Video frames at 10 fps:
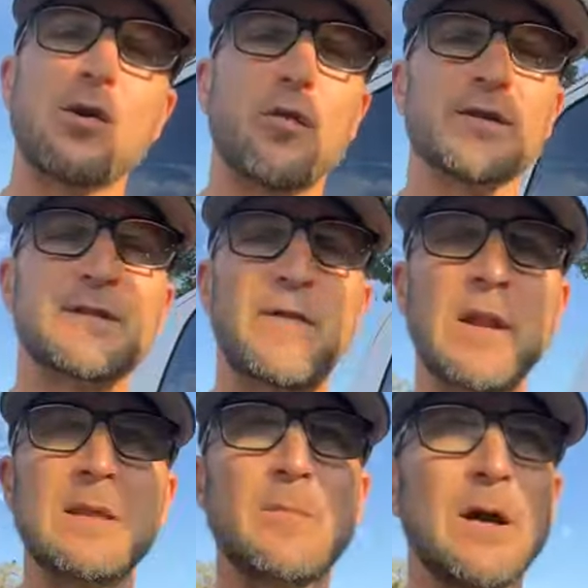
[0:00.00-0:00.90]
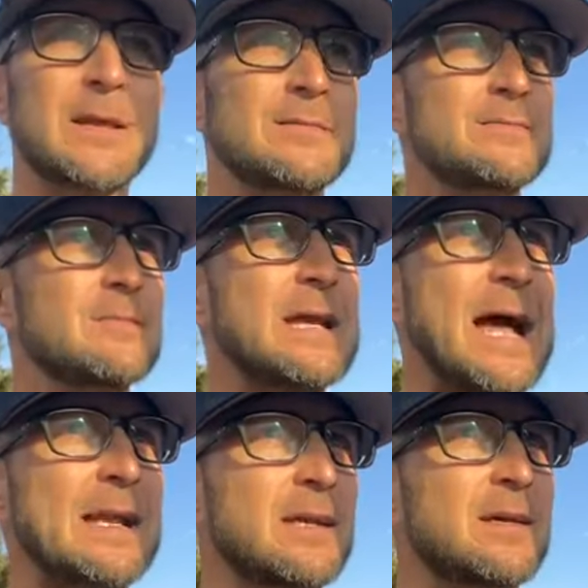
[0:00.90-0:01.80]
I don't know if it's funny, but
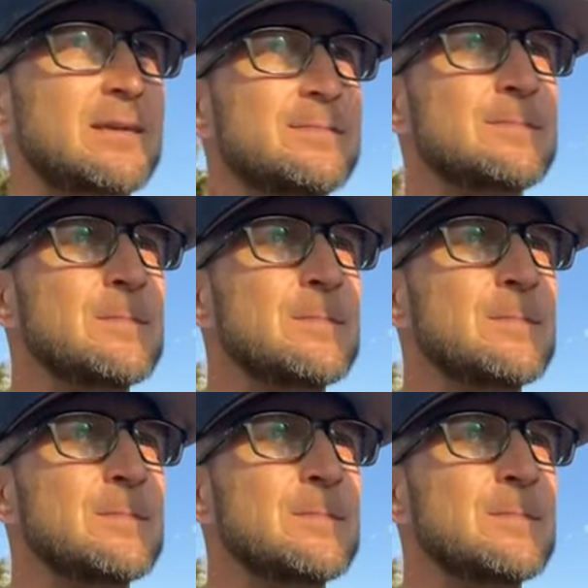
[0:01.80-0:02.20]
kind of